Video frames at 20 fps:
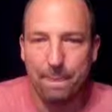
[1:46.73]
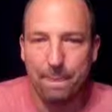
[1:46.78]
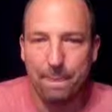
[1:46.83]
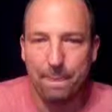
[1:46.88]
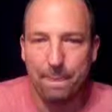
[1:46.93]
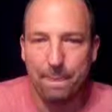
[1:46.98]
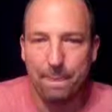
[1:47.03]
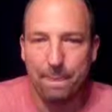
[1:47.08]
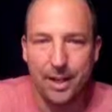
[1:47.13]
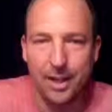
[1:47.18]

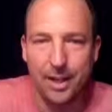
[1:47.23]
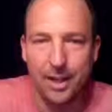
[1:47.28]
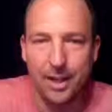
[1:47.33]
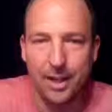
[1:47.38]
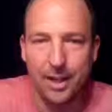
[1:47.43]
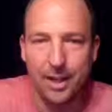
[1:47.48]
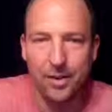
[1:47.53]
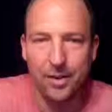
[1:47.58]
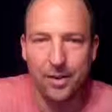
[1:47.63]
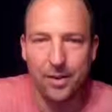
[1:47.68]
here we
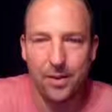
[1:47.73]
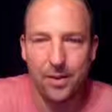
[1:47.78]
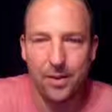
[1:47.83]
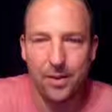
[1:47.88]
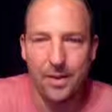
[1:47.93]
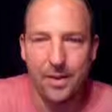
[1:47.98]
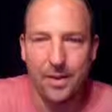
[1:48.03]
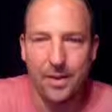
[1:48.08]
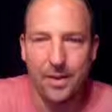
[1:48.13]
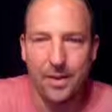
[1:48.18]
go. Come on
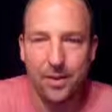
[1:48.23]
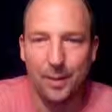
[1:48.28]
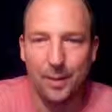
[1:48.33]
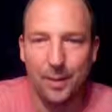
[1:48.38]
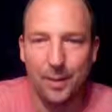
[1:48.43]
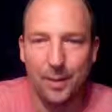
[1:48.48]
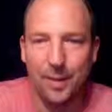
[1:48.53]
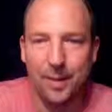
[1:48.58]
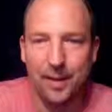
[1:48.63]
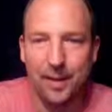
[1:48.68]
down a little
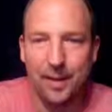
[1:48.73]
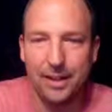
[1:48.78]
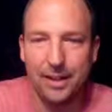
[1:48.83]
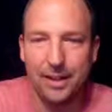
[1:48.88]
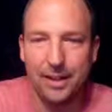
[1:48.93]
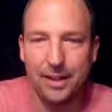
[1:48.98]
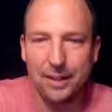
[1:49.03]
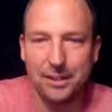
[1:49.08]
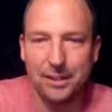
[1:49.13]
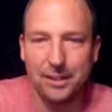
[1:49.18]
bit.
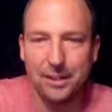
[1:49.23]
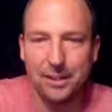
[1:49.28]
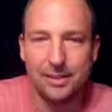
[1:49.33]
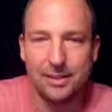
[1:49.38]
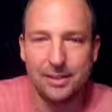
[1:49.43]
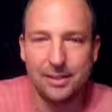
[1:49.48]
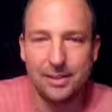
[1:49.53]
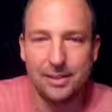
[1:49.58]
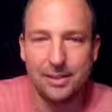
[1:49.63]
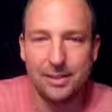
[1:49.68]

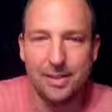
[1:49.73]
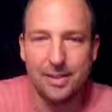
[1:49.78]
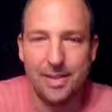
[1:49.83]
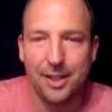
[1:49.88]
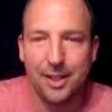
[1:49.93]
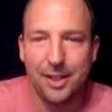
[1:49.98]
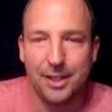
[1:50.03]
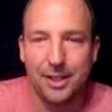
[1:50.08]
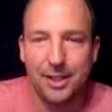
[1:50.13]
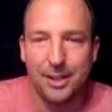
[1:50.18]

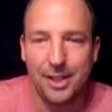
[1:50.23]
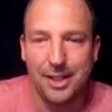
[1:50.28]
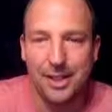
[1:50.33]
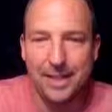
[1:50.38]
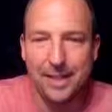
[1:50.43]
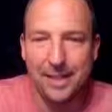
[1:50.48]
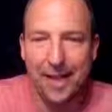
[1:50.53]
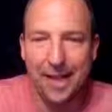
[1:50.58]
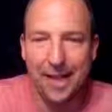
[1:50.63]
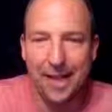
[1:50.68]
If I take a
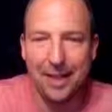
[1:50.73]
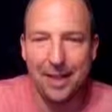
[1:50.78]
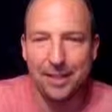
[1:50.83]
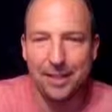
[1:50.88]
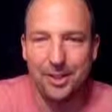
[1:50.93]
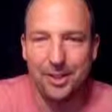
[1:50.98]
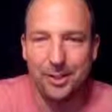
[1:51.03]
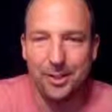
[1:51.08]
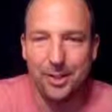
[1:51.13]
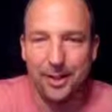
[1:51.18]
second or
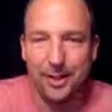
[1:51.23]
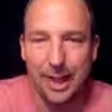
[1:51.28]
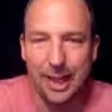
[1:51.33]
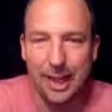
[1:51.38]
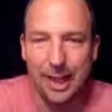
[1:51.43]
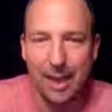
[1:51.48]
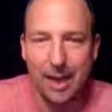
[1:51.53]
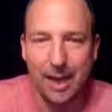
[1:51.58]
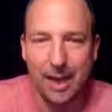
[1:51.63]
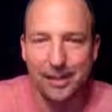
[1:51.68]
two to think
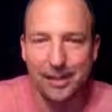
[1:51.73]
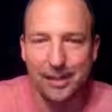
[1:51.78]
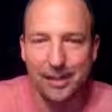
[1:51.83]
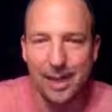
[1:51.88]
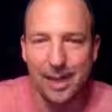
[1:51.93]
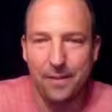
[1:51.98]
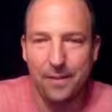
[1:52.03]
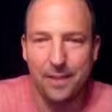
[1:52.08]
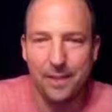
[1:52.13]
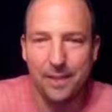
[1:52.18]
about this
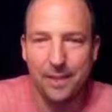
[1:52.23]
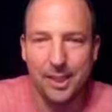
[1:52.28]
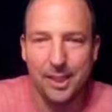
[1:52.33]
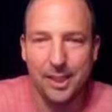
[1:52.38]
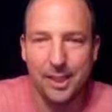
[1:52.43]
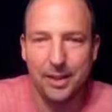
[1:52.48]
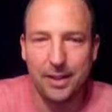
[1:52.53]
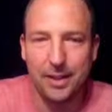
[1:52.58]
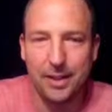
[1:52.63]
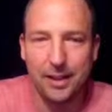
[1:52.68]
stuff, it's just
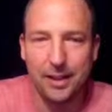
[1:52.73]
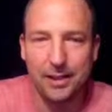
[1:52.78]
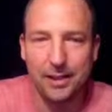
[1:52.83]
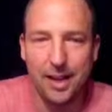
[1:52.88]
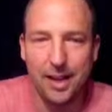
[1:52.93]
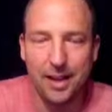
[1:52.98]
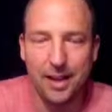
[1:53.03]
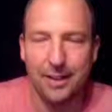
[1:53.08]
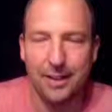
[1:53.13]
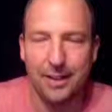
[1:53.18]
because
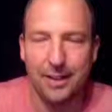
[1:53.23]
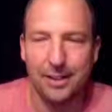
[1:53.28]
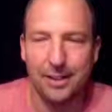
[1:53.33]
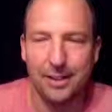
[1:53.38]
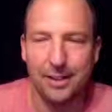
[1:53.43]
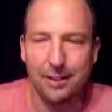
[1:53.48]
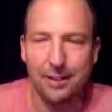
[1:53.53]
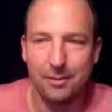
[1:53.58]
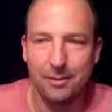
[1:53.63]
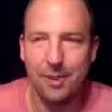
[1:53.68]
like
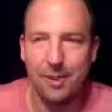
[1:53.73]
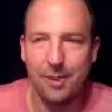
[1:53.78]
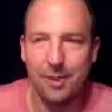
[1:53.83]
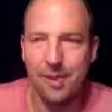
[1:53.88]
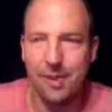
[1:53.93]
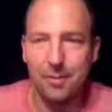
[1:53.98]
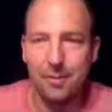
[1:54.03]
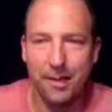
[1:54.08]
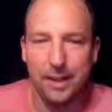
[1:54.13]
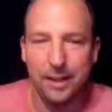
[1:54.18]

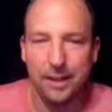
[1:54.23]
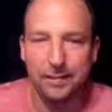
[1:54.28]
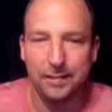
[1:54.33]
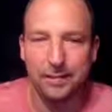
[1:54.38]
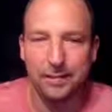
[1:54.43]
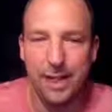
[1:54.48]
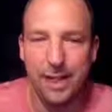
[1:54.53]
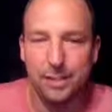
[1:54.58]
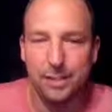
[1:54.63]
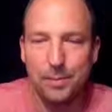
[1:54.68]
Mailchimp and
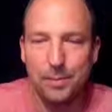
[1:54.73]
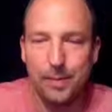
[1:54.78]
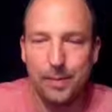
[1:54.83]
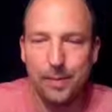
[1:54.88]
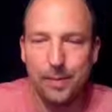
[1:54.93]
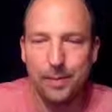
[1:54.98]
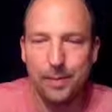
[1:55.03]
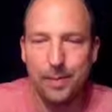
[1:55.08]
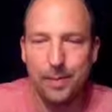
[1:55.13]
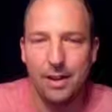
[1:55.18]
Facebook
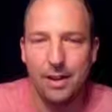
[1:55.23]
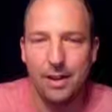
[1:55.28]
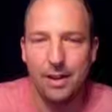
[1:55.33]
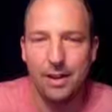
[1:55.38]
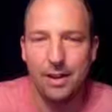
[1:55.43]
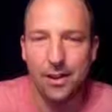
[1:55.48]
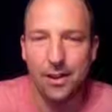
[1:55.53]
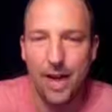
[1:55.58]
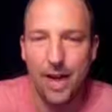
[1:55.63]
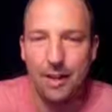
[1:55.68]
and
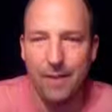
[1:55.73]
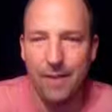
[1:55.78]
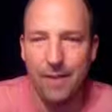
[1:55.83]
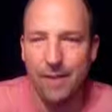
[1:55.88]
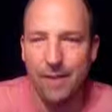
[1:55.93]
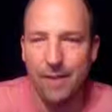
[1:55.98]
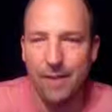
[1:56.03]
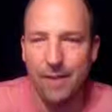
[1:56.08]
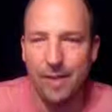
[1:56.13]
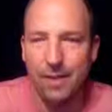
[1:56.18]

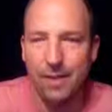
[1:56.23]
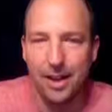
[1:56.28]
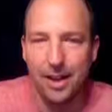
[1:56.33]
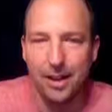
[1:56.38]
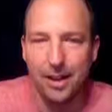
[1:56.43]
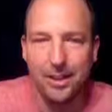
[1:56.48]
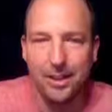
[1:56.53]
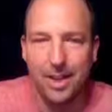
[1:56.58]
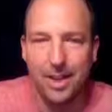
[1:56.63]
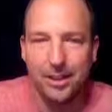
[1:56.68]
everything
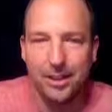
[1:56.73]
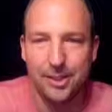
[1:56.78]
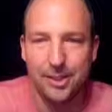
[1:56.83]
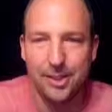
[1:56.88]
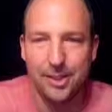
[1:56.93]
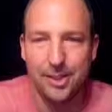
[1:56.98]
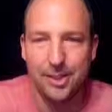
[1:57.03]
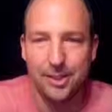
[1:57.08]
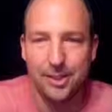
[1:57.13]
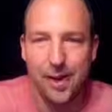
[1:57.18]
online changes their
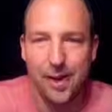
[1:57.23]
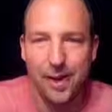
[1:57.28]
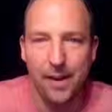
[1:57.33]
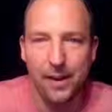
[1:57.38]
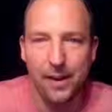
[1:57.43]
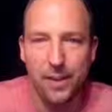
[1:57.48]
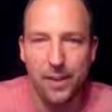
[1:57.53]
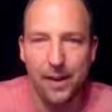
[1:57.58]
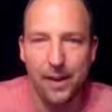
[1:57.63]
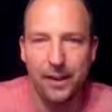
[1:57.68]
stuff around a
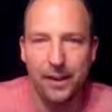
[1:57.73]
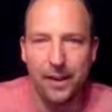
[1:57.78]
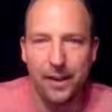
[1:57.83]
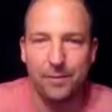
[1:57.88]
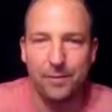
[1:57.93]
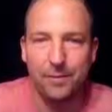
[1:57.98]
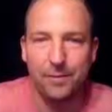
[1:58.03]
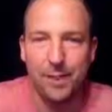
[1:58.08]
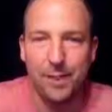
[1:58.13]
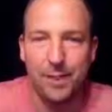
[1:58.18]
little bit. Like
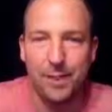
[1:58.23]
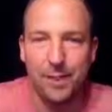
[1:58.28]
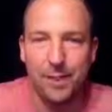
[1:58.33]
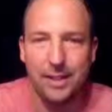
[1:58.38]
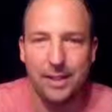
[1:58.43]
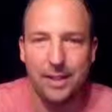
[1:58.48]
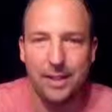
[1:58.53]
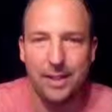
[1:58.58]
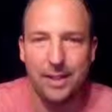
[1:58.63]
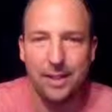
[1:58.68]
for some reason,
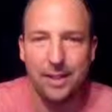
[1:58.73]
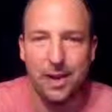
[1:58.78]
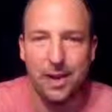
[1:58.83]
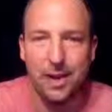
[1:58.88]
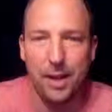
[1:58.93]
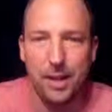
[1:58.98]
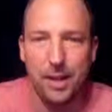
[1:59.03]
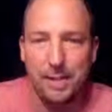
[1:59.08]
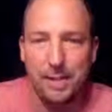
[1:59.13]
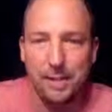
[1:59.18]
like the button
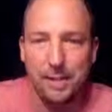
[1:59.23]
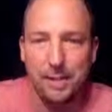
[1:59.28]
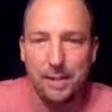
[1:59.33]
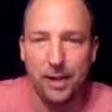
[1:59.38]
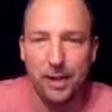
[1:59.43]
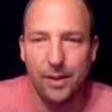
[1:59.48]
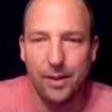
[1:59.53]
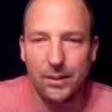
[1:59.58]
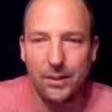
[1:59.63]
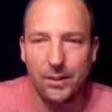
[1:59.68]
might be somewhere
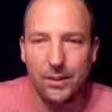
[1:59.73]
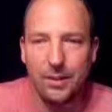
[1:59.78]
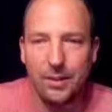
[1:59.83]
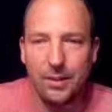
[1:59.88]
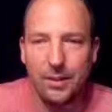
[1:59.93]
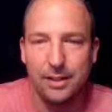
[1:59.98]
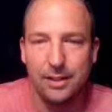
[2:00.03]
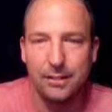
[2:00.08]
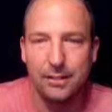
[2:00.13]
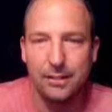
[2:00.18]
else
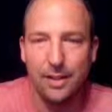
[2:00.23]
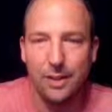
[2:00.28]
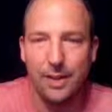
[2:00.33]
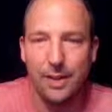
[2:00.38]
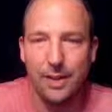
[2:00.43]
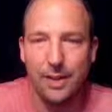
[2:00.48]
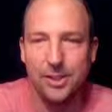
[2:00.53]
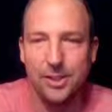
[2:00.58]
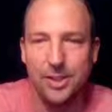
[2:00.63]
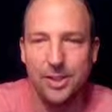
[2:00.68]

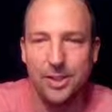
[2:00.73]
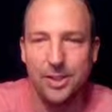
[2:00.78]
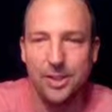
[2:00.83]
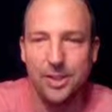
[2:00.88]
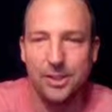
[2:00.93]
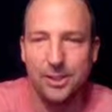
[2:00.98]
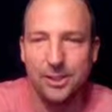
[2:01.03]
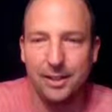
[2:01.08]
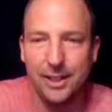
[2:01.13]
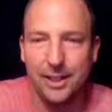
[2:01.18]
whenever you see
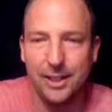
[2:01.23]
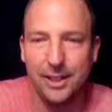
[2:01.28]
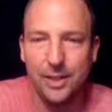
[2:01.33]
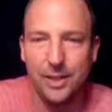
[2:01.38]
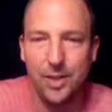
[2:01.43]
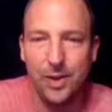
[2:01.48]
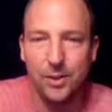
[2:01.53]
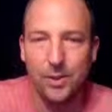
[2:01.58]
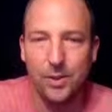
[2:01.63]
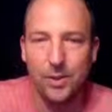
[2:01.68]
this
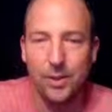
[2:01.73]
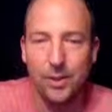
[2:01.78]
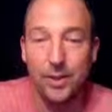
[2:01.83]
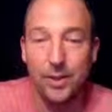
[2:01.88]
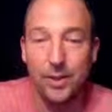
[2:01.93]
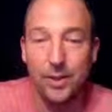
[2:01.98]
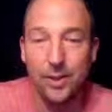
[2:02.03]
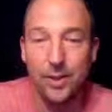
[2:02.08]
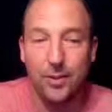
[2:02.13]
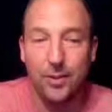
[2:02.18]
video. So in
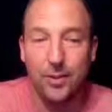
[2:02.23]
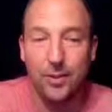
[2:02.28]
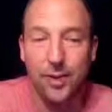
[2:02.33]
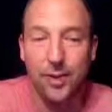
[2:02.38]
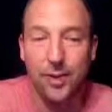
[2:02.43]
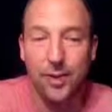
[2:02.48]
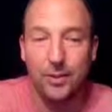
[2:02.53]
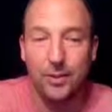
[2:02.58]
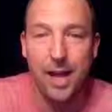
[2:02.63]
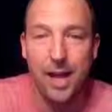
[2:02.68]
3
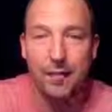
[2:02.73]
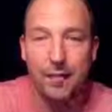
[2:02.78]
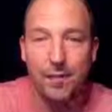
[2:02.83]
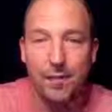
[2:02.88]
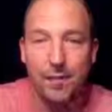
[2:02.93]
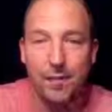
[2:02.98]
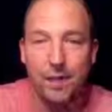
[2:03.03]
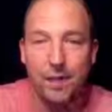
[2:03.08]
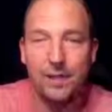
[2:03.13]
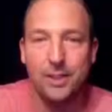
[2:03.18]
years from you're
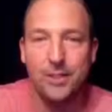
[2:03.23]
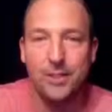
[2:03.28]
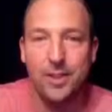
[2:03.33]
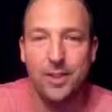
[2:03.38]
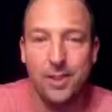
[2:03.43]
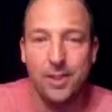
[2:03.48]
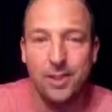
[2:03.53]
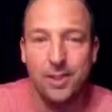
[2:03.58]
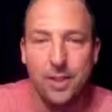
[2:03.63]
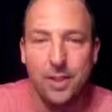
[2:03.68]
watching this
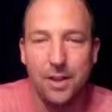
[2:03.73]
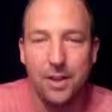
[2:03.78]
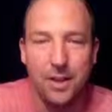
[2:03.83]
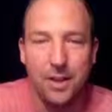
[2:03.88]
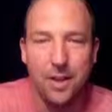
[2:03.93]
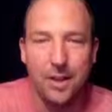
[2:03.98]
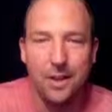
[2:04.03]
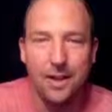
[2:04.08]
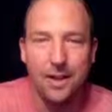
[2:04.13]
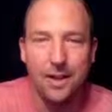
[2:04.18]
video,
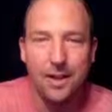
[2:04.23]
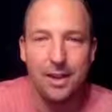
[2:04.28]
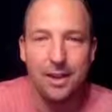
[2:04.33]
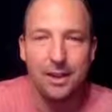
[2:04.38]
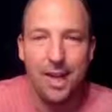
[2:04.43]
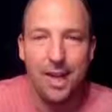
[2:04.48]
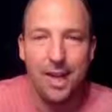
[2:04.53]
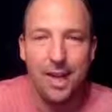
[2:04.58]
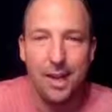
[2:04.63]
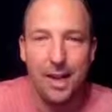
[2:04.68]

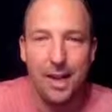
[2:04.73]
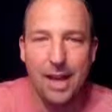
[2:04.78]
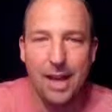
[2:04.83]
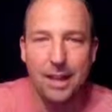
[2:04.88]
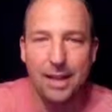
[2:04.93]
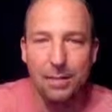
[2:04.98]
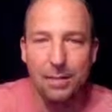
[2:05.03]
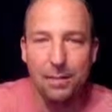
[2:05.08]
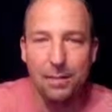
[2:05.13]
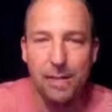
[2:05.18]
the API
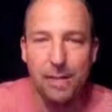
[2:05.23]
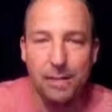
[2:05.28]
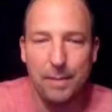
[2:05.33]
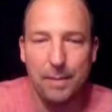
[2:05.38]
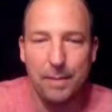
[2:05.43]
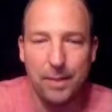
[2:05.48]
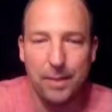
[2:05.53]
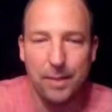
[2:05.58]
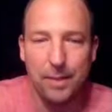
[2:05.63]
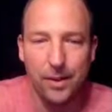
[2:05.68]
key might be
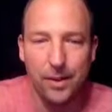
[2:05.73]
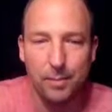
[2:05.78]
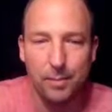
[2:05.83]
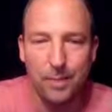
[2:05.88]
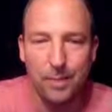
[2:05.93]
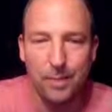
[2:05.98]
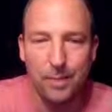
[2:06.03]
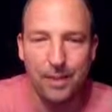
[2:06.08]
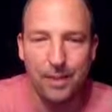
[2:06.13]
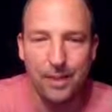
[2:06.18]
somewhere else,
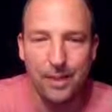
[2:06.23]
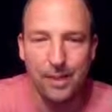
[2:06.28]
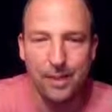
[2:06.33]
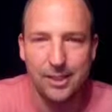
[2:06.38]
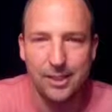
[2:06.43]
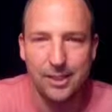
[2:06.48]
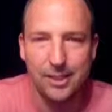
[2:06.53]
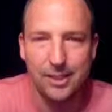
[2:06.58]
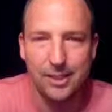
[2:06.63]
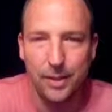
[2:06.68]
but everything is
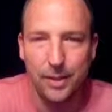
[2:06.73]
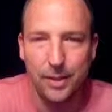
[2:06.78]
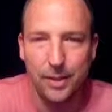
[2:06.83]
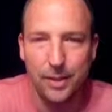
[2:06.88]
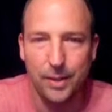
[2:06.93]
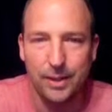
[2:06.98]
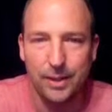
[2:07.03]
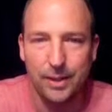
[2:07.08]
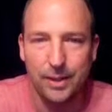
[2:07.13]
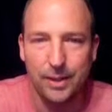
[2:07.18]
like super easy
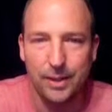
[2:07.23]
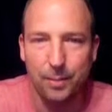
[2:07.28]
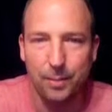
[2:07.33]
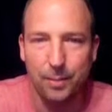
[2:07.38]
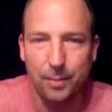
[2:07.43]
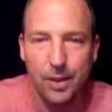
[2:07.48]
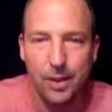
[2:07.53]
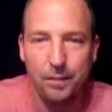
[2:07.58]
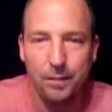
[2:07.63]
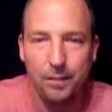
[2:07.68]
to do.
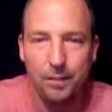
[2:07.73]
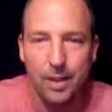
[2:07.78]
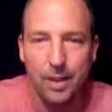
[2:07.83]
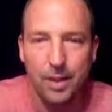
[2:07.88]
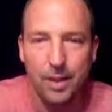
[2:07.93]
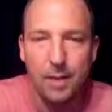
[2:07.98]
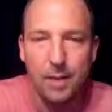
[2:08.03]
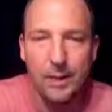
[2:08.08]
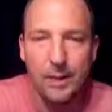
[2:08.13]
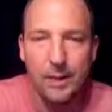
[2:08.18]
So,
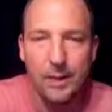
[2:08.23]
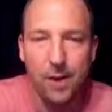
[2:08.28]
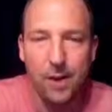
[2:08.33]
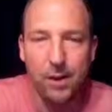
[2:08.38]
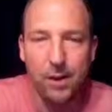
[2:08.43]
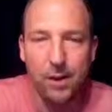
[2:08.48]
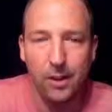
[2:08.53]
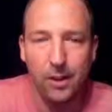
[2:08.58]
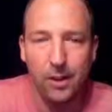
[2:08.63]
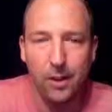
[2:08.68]
but just
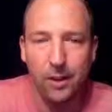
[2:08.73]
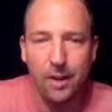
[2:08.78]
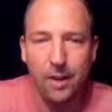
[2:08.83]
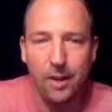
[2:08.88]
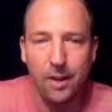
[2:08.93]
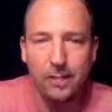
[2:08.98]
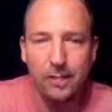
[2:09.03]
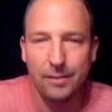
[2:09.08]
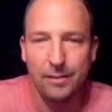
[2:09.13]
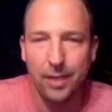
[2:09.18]
follow along with me.